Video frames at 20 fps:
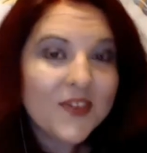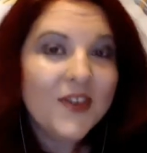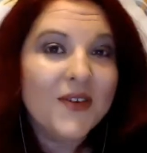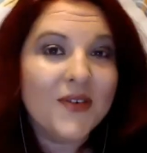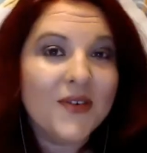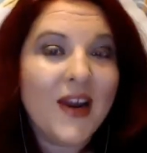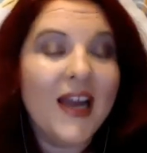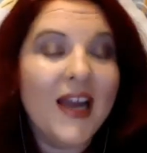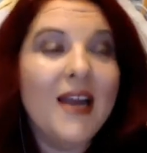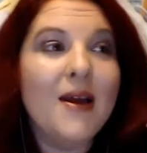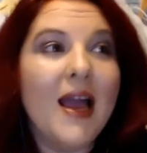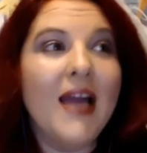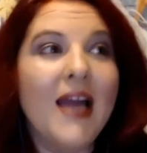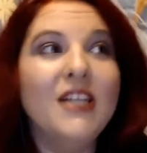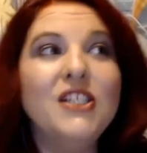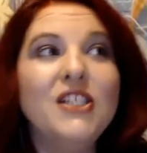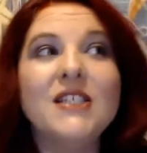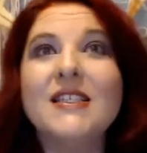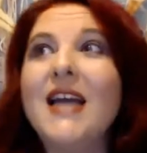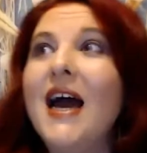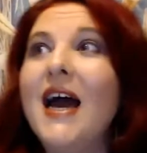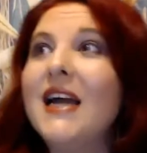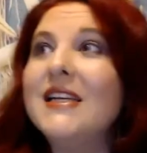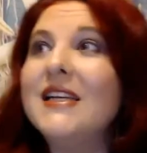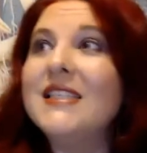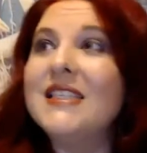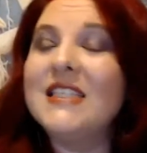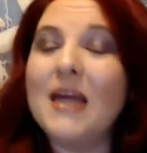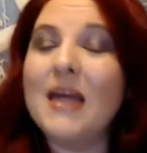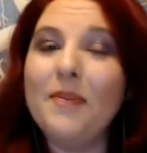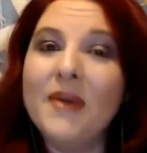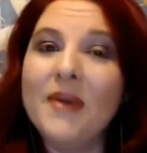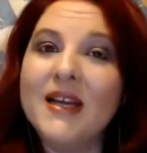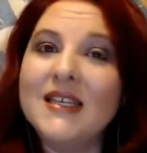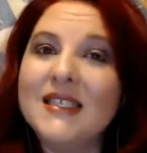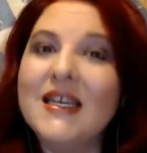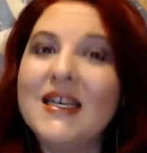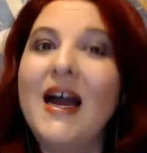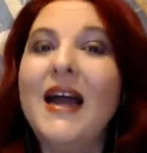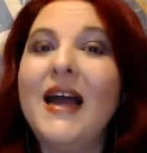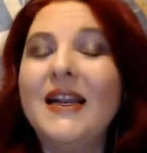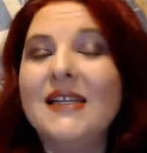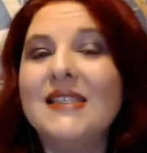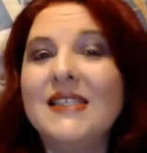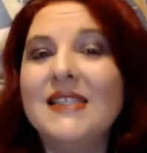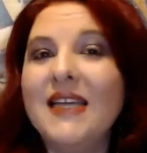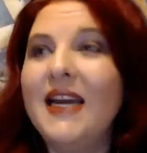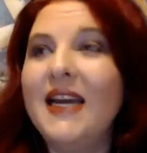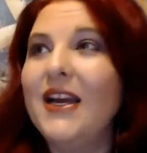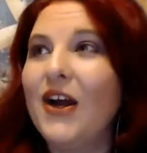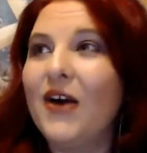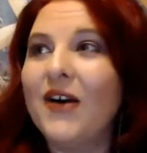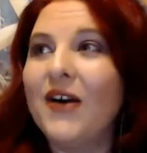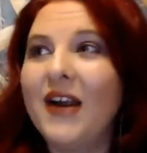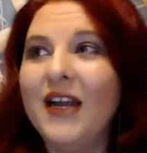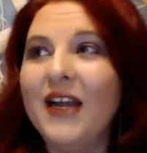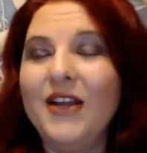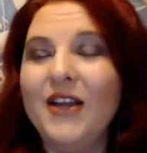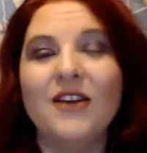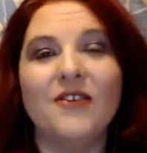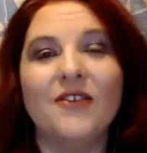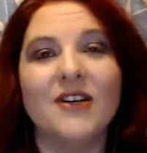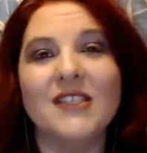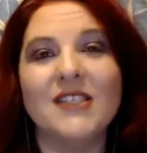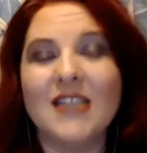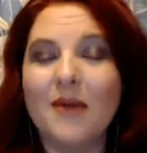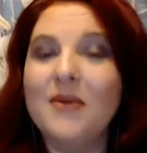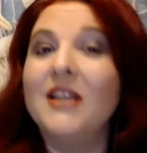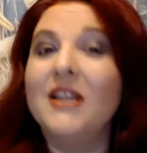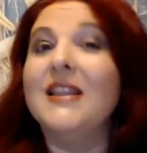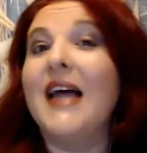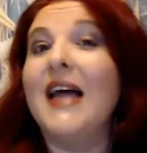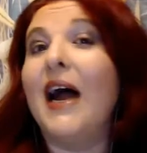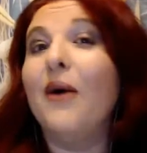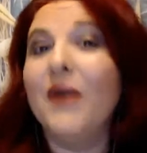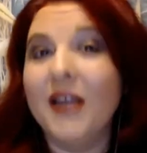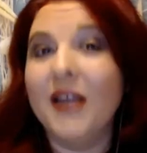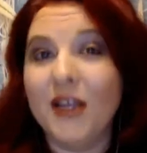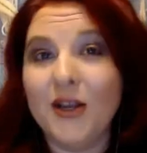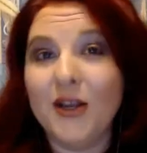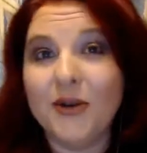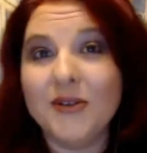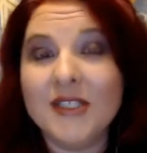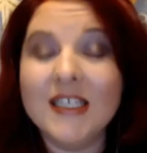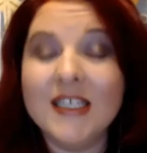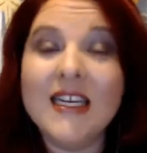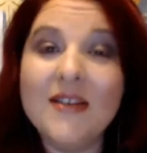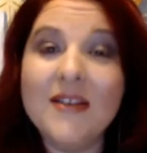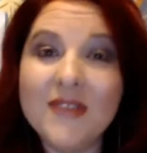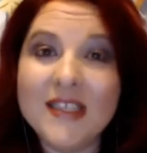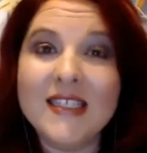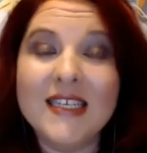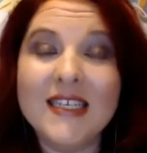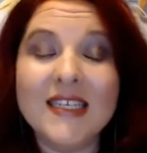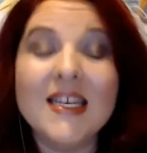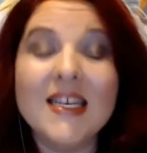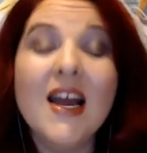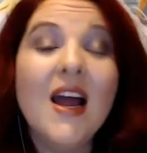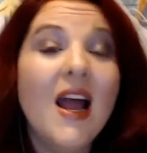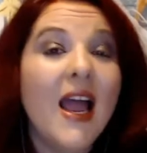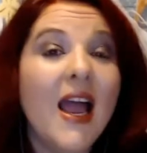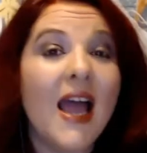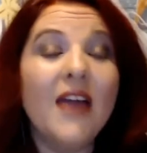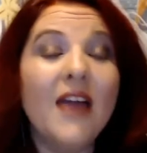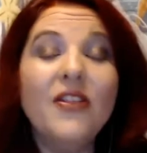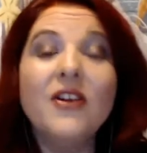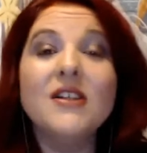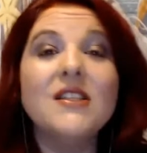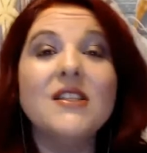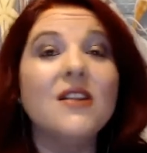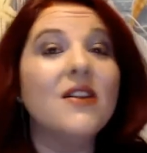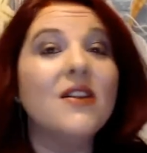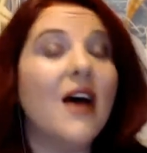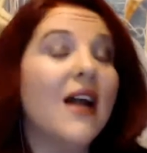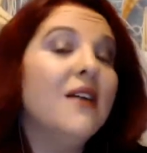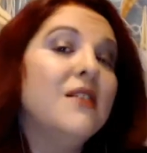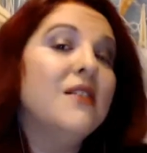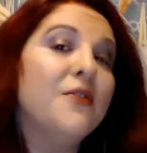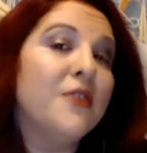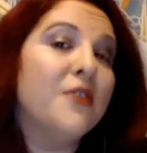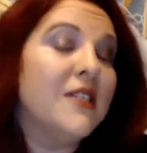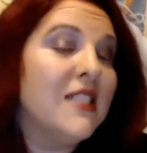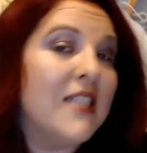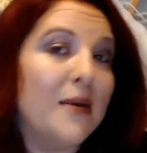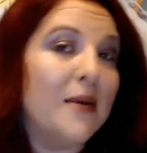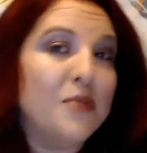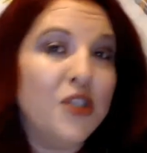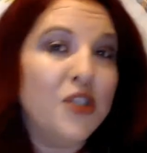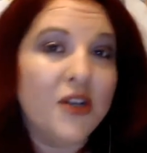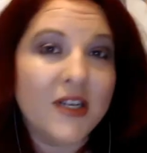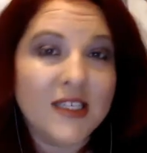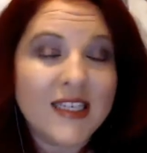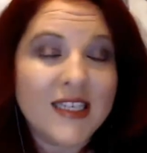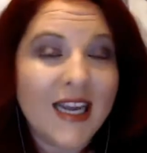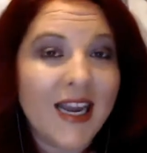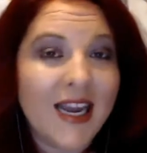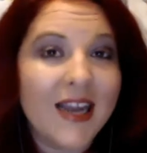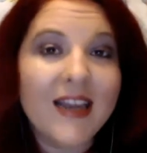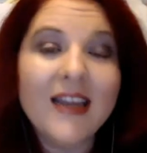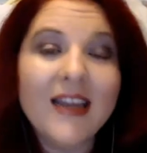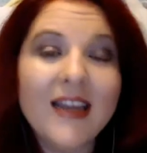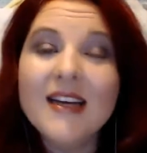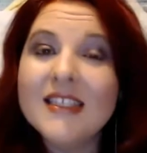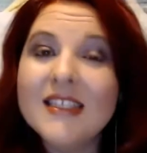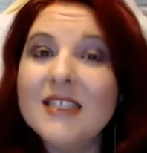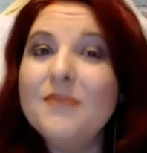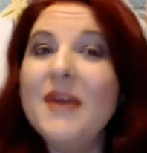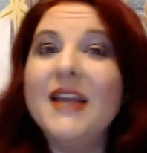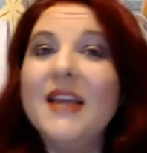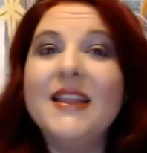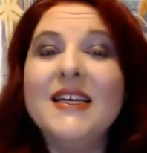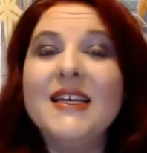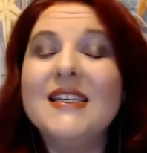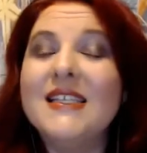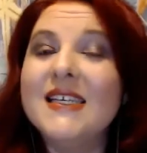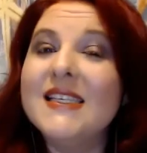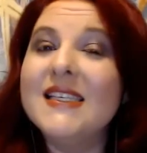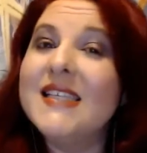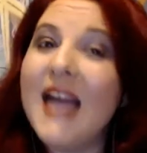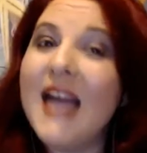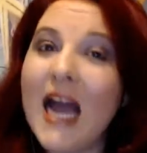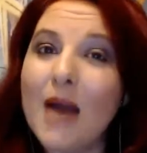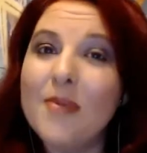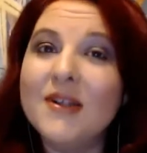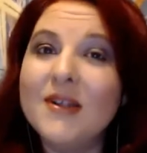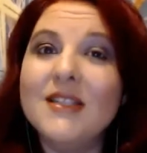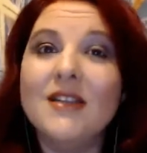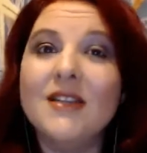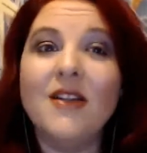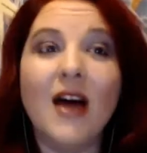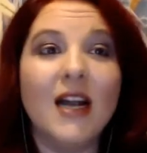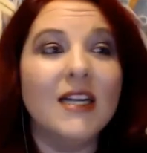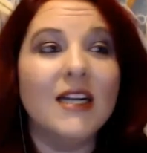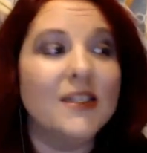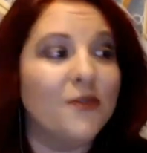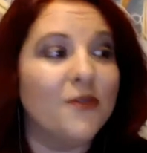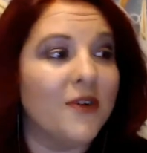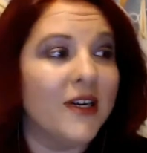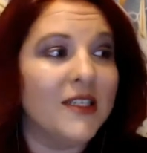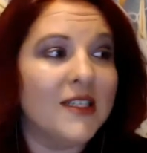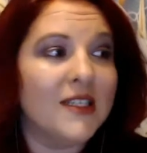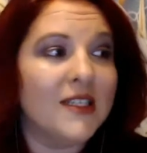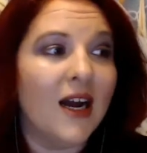right? And just kind of stepping aside and saying, all right, universe, I'm allowing you to give these things. And there's a lot of different steps you can take to make these things happen, a lot of different